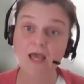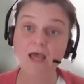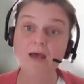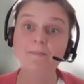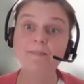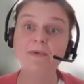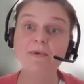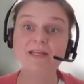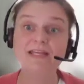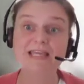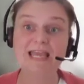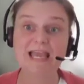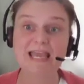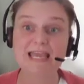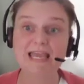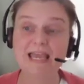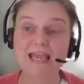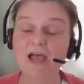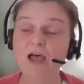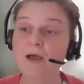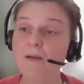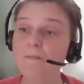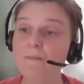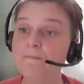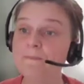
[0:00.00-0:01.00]
But yeah,
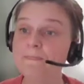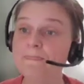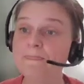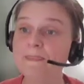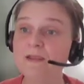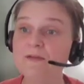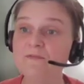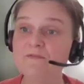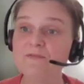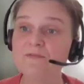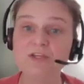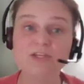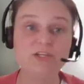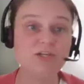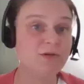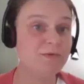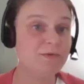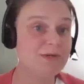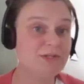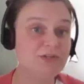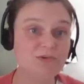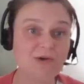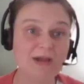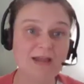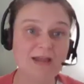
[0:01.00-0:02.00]
for you
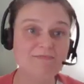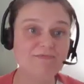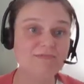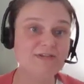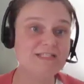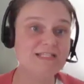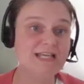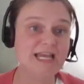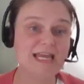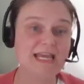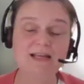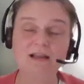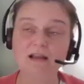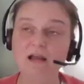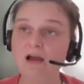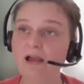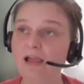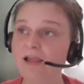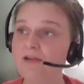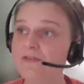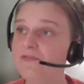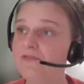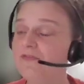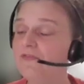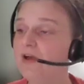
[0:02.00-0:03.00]
in your everyday
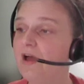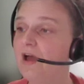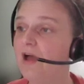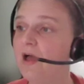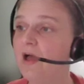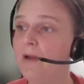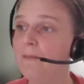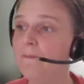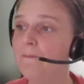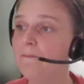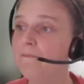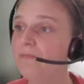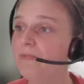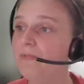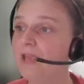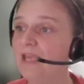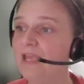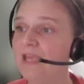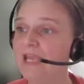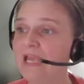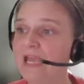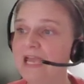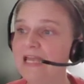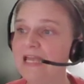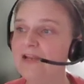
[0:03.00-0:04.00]
life,
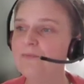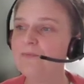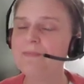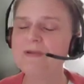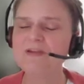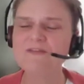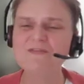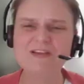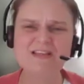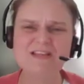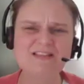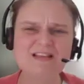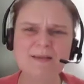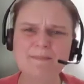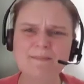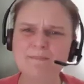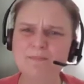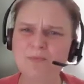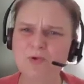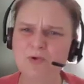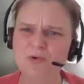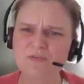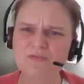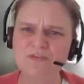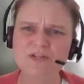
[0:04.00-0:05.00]
and it'll be things like
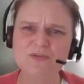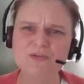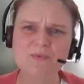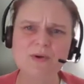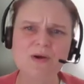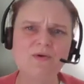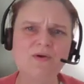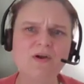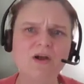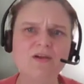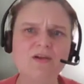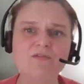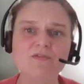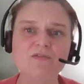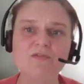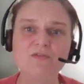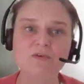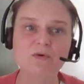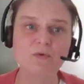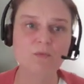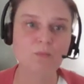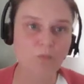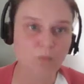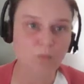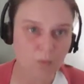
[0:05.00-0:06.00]
moving as well, going
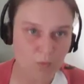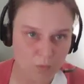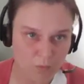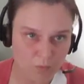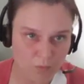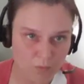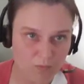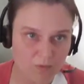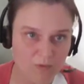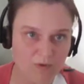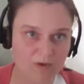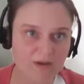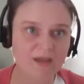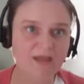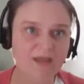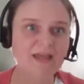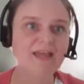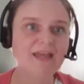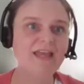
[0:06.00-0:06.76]
for a walk.